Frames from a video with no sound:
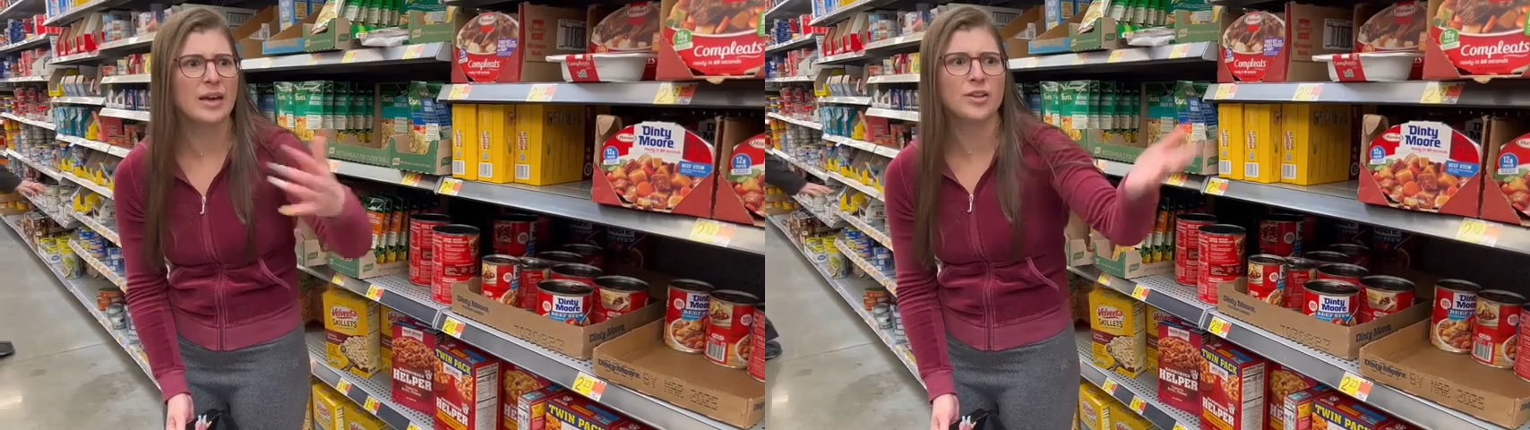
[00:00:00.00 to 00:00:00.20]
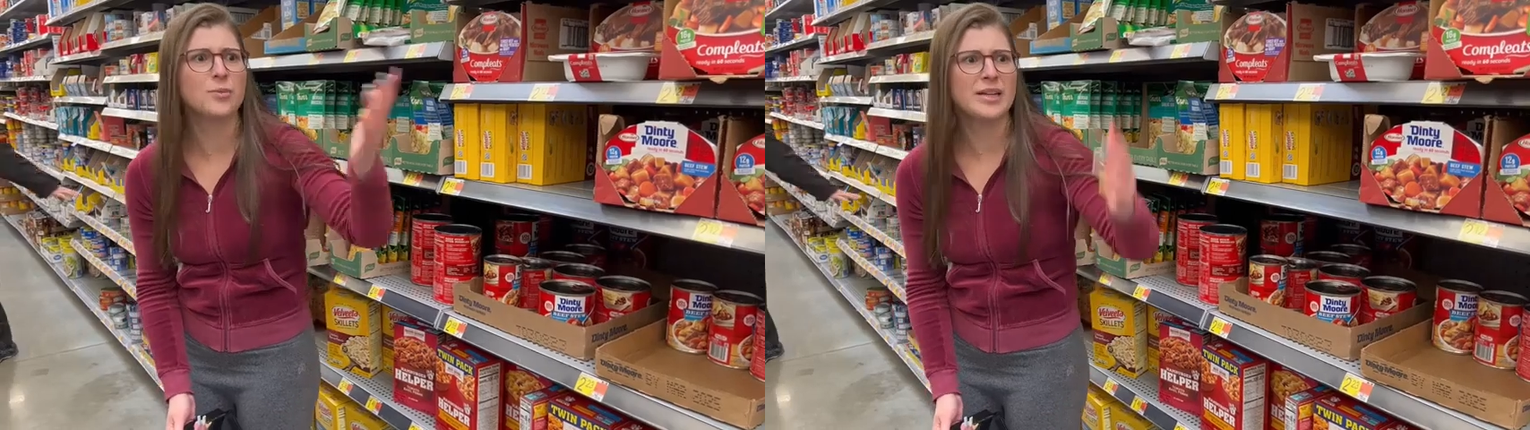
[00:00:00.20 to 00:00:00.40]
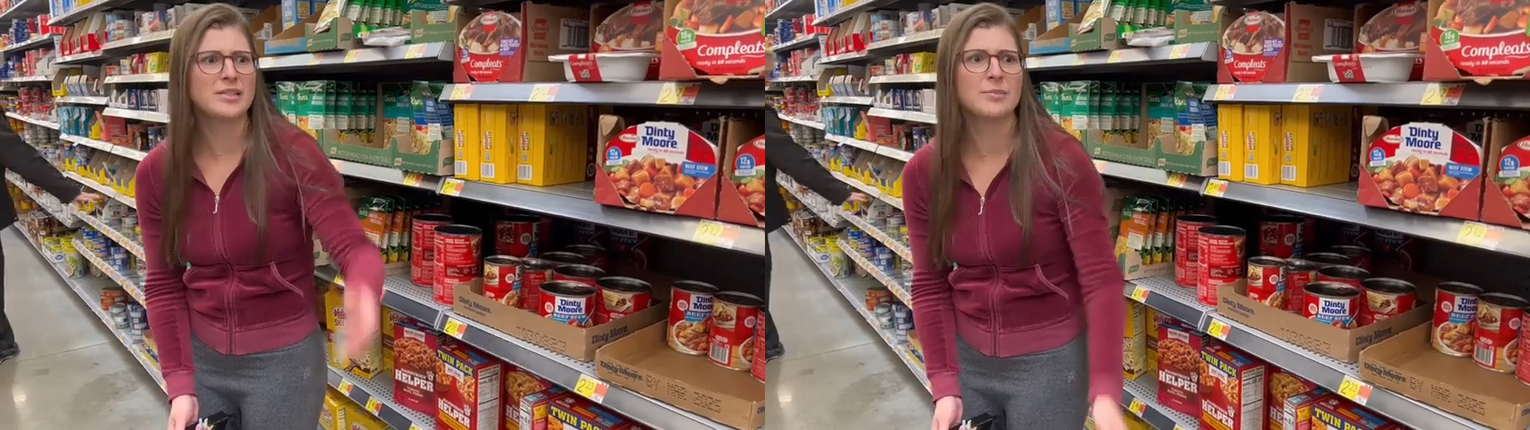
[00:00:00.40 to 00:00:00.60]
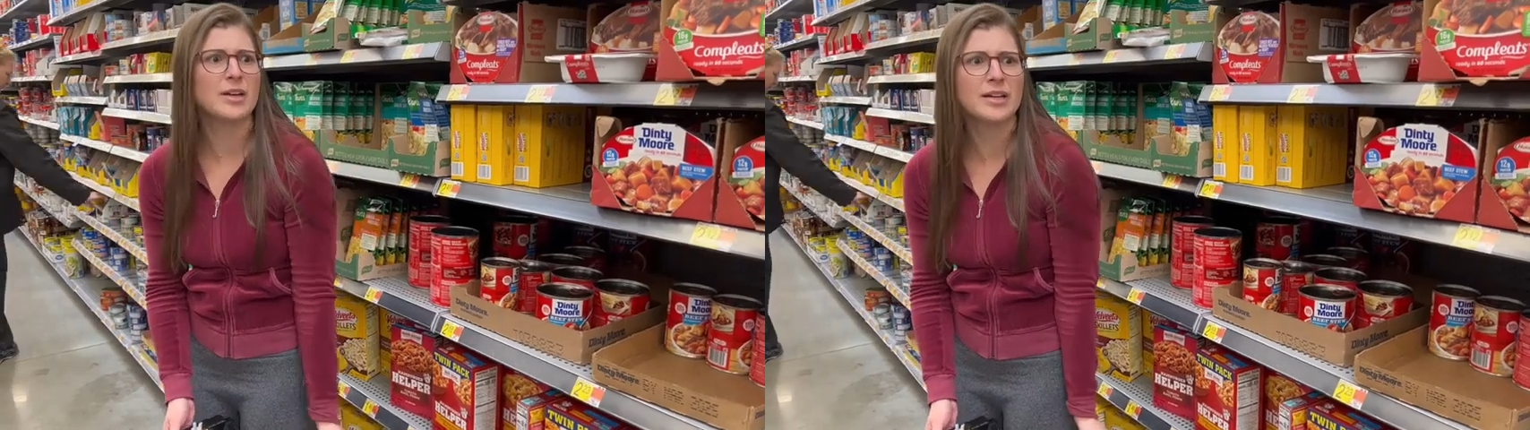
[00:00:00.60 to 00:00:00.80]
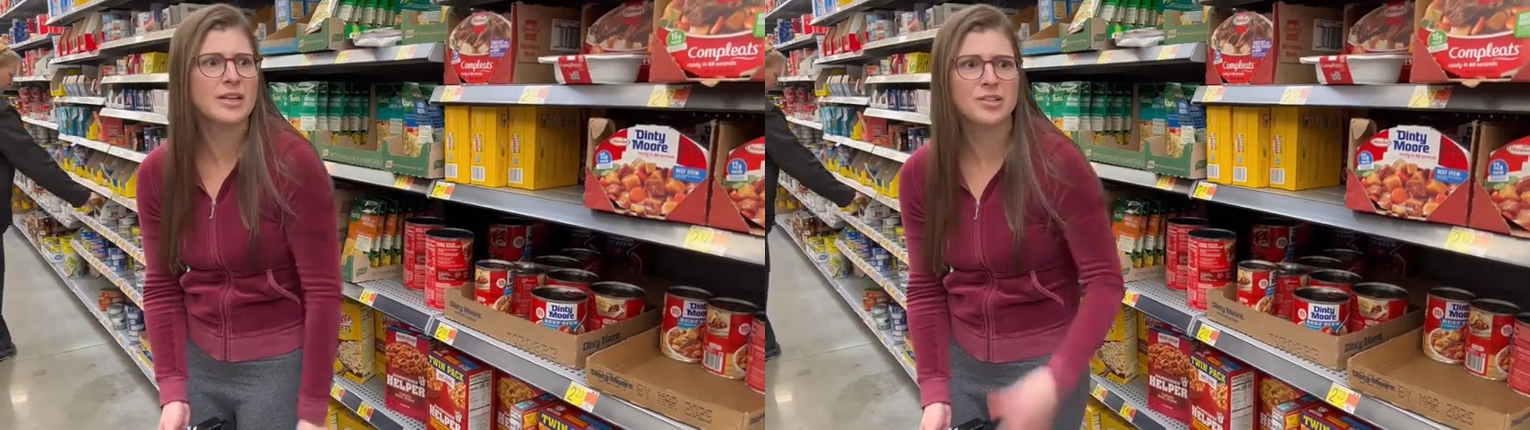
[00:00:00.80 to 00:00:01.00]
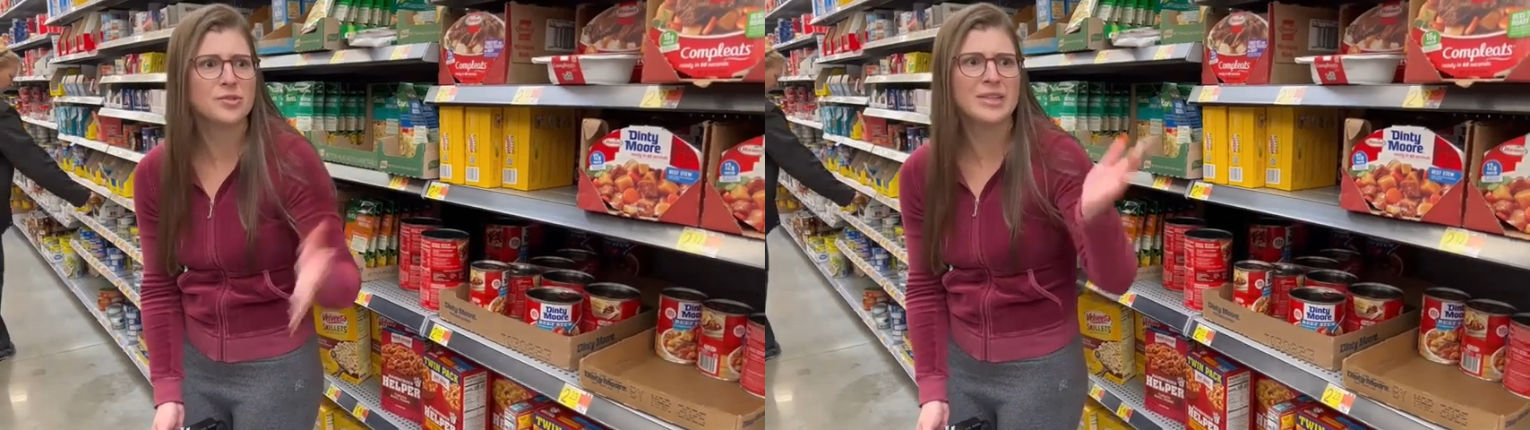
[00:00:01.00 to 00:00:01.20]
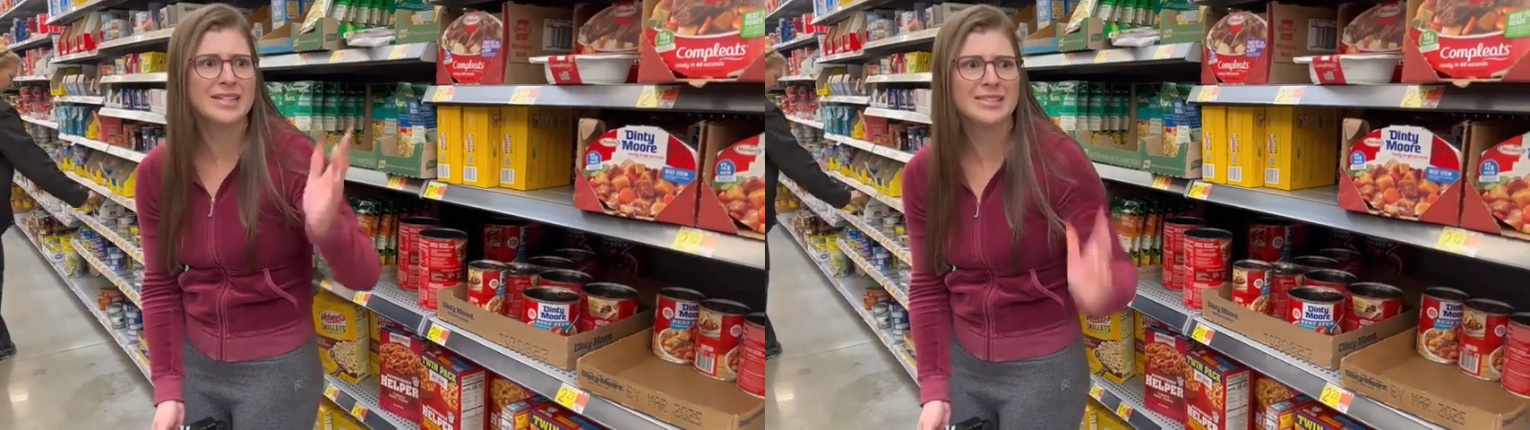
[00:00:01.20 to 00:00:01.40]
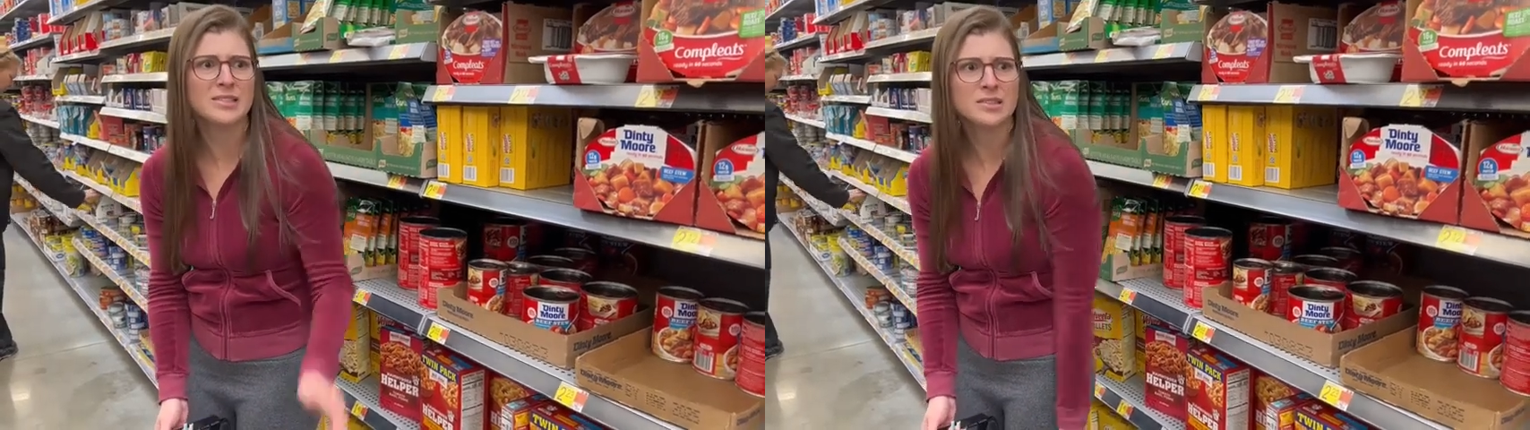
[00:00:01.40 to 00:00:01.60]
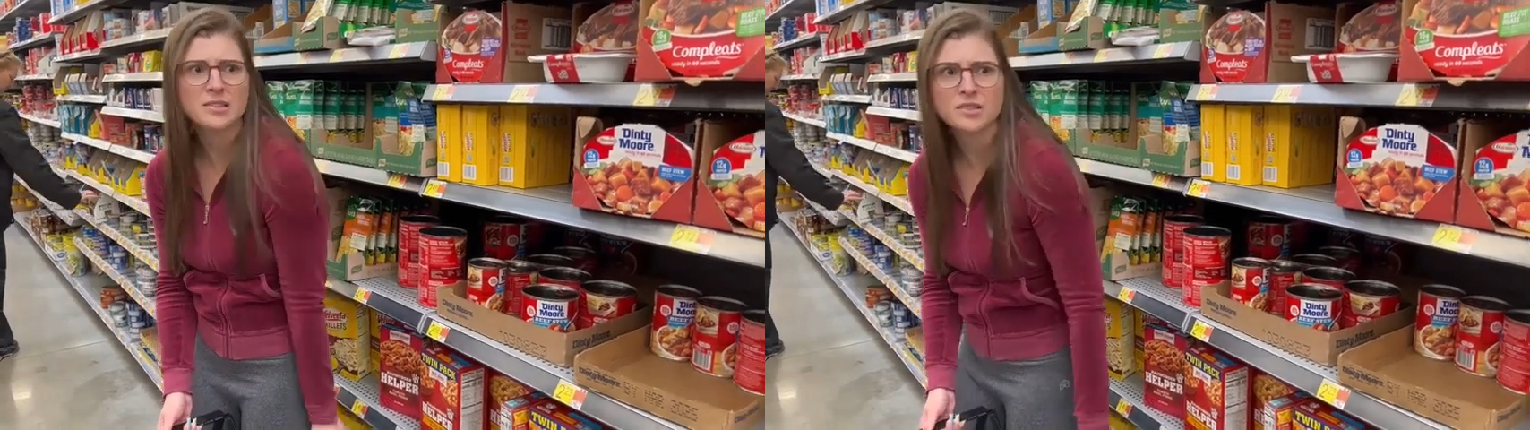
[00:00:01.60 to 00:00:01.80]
Otherwise, I'm not gonna do this.